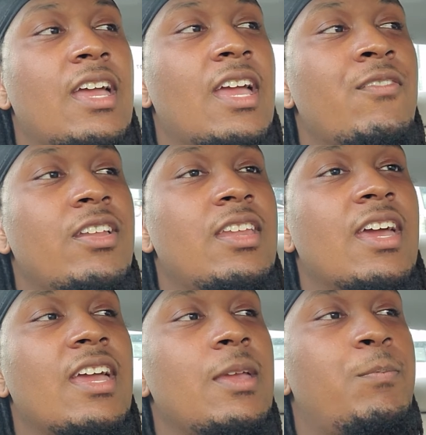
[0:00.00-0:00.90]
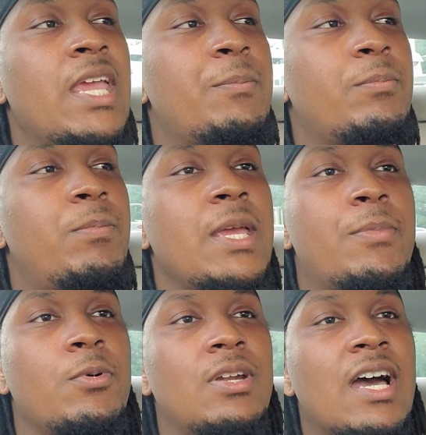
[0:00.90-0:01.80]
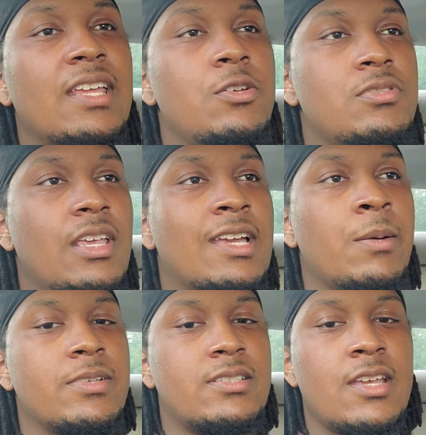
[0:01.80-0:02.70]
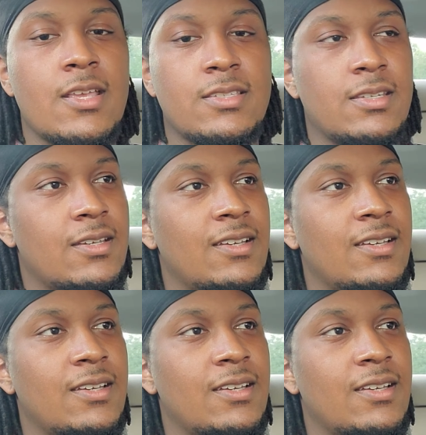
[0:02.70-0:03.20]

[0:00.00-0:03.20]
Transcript: every day. People not using their common sense.